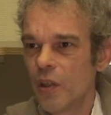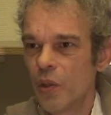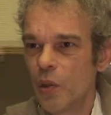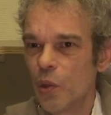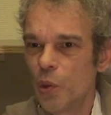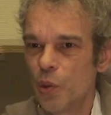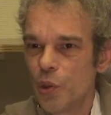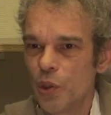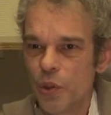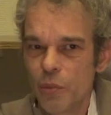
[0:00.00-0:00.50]

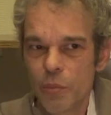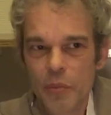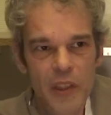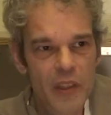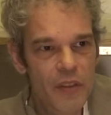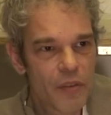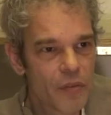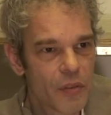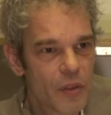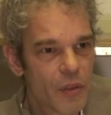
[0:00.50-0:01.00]
hold your
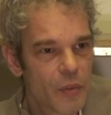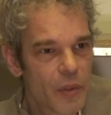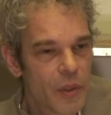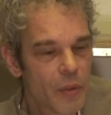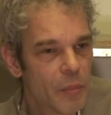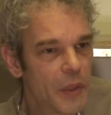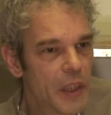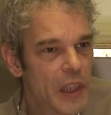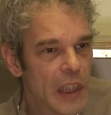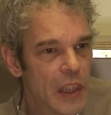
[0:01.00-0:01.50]
breath for
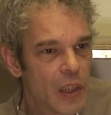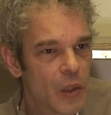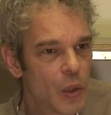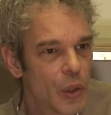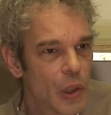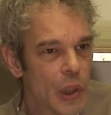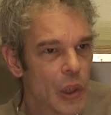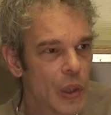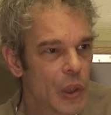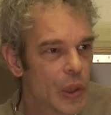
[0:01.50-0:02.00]
1 minute
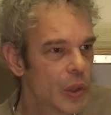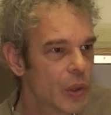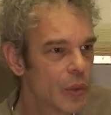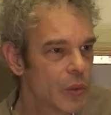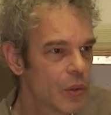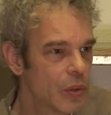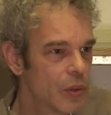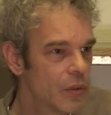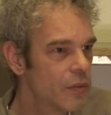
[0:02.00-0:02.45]
or not.